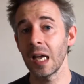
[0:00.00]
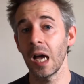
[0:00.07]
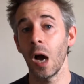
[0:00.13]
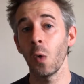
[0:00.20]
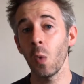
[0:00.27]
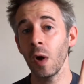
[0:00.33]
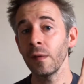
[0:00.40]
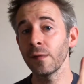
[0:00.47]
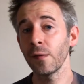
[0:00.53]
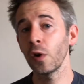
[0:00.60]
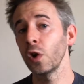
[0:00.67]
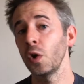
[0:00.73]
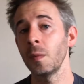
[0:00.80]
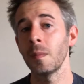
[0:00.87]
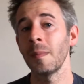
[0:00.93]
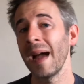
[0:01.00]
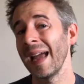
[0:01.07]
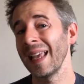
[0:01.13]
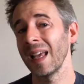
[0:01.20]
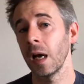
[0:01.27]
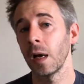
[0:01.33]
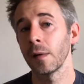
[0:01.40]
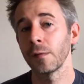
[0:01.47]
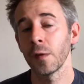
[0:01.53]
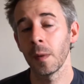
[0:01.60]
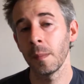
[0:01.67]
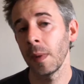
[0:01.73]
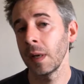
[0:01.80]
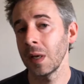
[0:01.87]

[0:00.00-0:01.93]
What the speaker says: a one-volume manga from